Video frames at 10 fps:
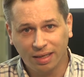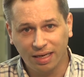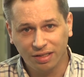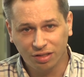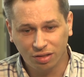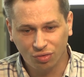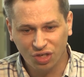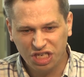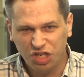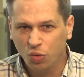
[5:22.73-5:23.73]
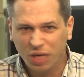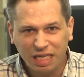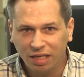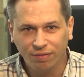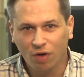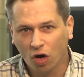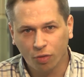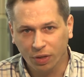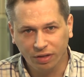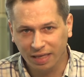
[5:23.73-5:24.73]
into the unique
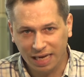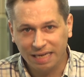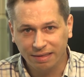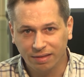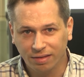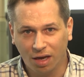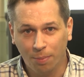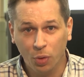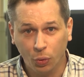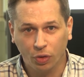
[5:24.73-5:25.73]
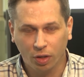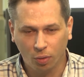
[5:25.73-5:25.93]
environment that is a MOOC,